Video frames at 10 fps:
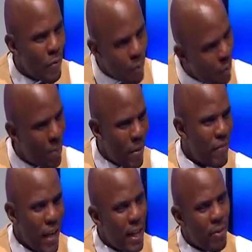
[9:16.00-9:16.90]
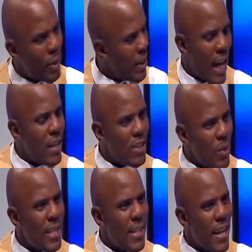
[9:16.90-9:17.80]
with Bafana, with the
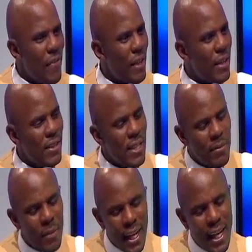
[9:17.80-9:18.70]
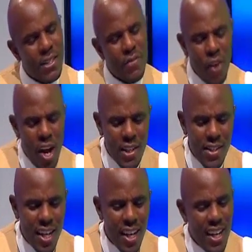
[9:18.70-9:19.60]
under-20 South African team against France.
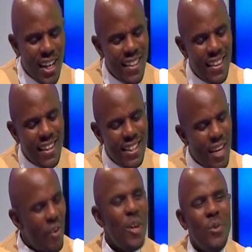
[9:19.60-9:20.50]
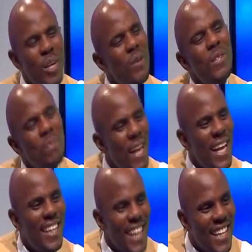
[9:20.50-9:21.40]
Thierry Henry was playing
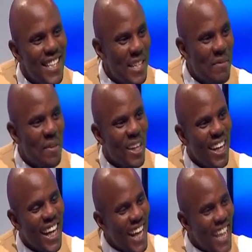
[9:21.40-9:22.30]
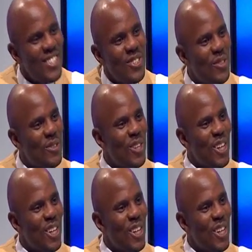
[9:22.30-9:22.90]
in that team against you.